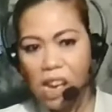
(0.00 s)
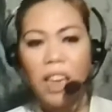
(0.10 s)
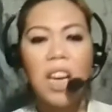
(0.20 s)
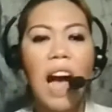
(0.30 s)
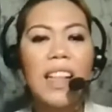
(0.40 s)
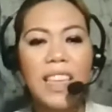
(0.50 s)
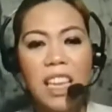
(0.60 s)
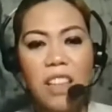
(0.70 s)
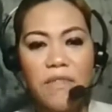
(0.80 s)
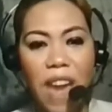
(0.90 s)
Calling
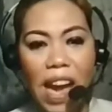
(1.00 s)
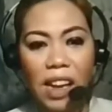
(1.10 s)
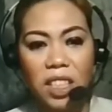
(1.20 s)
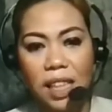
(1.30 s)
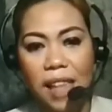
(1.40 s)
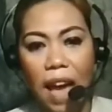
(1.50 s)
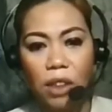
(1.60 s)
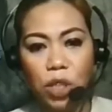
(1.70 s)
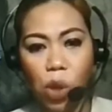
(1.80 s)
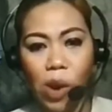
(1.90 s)
in advance
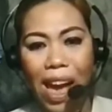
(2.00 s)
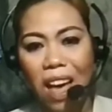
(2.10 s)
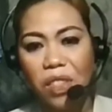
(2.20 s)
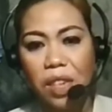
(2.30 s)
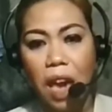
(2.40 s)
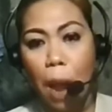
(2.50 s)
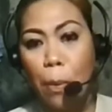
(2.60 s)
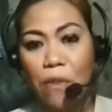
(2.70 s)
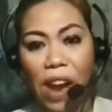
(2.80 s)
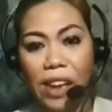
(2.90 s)
allows your healthcare
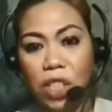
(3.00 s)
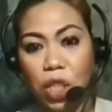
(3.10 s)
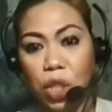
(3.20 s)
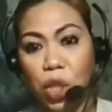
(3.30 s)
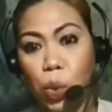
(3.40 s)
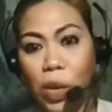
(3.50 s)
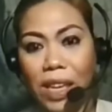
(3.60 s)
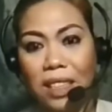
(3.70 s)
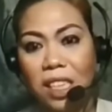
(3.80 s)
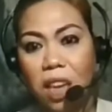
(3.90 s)
providers to
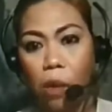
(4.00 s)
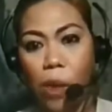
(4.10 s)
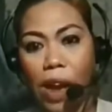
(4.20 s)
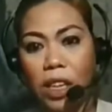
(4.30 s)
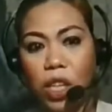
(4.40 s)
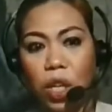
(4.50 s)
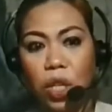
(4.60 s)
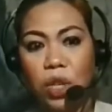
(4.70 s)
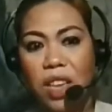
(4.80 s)
quickly direct you to